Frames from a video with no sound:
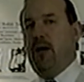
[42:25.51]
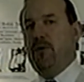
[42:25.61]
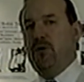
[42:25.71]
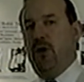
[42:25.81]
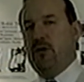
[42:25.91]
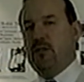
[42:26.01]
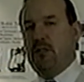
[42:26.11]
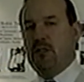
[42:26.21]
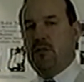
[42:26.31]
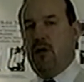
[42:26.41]
You'll notice
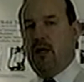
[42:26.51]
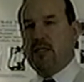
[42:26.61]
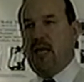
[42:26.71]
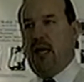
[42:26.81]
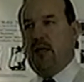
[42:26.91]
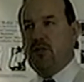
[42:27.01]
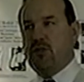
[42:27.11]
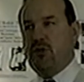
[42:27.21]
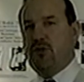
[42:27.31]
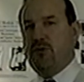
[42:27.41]
that this dog has had a
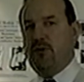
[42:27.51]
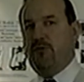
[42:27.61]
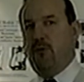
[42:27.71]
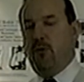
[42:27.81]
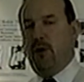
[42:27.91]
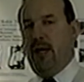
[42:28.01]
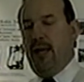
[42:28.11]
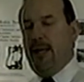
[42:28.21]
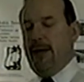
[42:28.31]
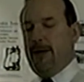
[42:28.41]
surgery for
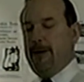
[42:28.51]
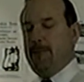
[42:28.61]
a